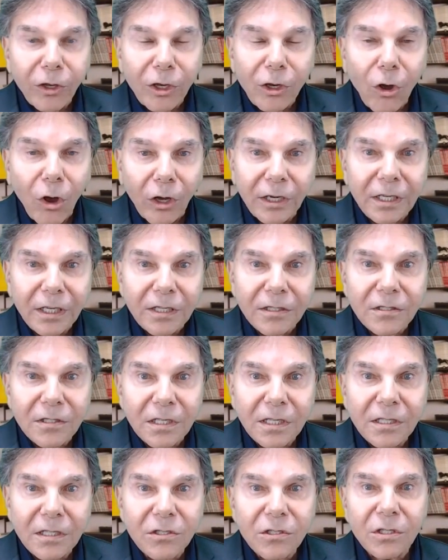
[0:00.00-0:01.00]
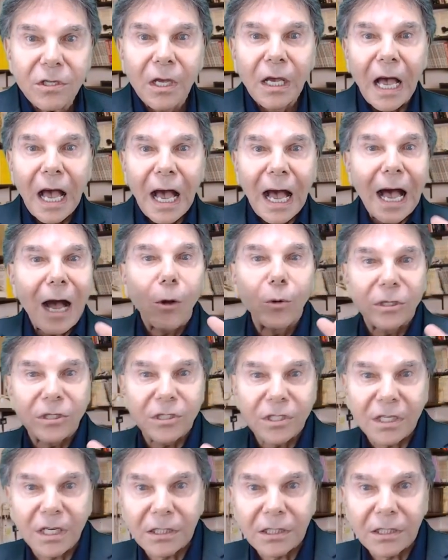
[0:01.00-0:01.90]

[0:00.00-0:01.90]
audience is, how it's